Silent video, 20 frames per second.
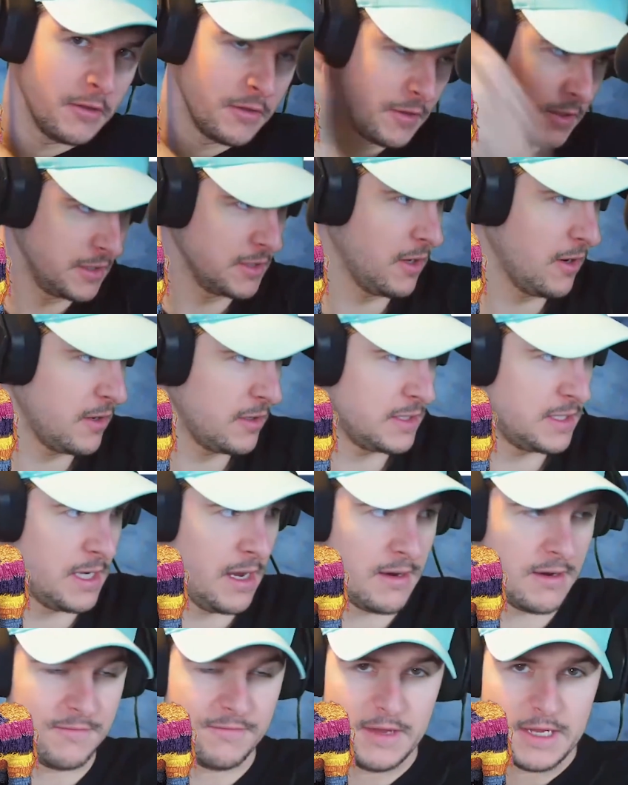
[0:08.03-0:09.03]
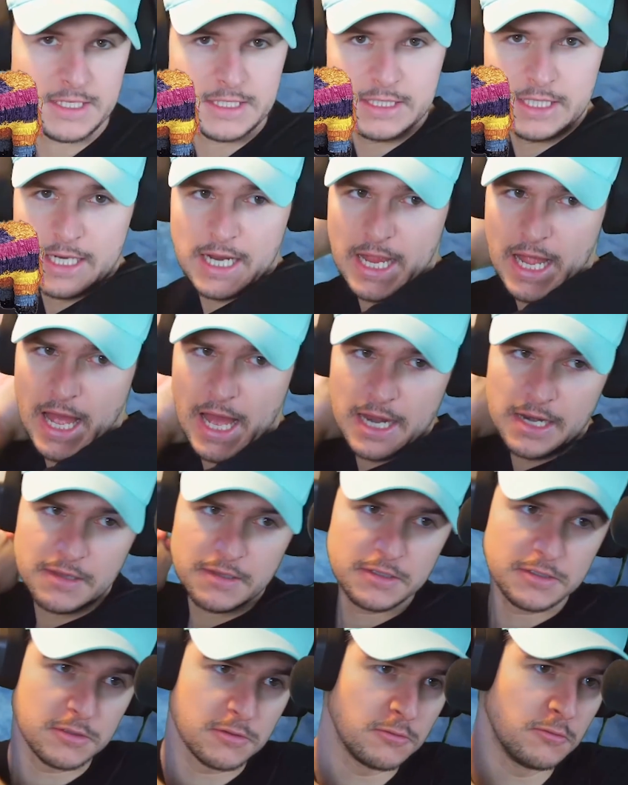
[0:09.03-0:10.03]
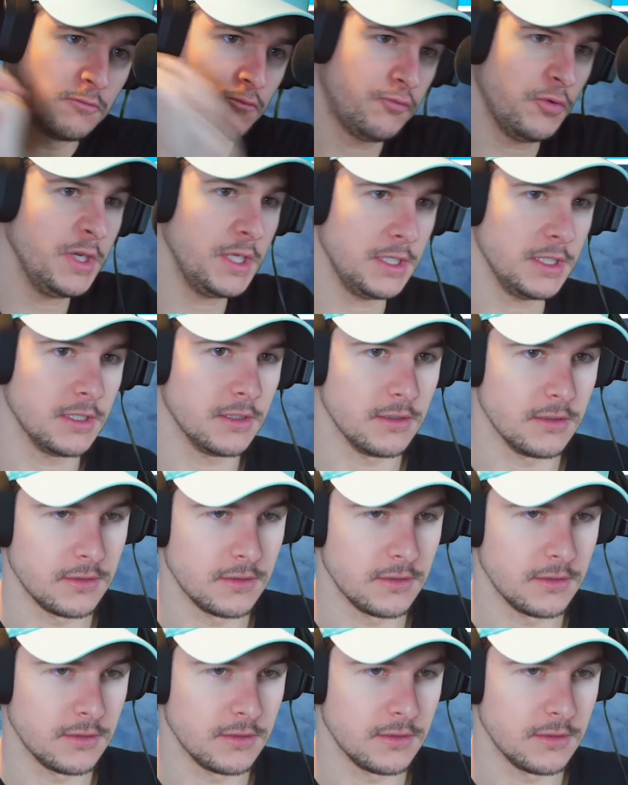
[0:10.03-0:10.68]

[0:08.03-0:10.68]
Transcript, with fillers: These aren't sound effects that I added. These are real.